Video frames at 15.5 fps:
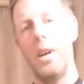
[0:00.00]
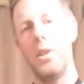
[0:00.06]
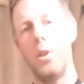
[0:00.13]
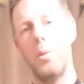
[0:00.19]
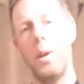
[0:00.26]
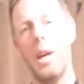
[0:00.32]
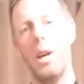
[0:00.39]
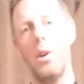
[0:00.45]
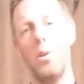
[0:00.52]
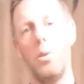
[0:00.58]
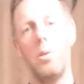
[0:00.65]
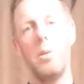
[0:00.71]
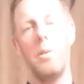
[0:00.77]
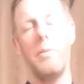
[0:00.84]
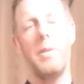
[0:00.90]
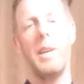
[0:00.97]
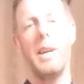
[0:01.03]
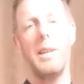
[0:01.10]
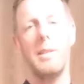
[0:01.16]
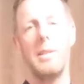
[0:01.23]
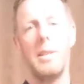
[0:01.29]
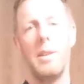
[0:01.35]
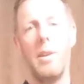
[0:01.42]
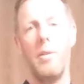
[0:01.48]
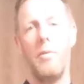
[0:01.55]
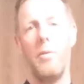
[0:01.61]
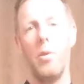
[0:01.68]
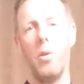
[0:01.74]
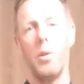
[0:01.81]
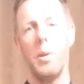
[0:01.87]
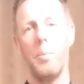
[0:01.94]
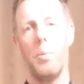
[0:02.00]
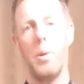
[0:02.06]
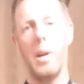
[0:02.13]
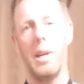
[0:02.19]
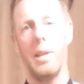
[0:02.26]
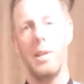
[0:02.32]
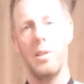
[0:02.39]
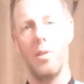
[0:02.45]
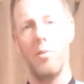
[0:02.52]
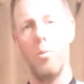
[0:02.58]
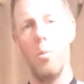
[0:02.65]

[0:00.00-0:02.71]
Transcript: And you get all of that for the price of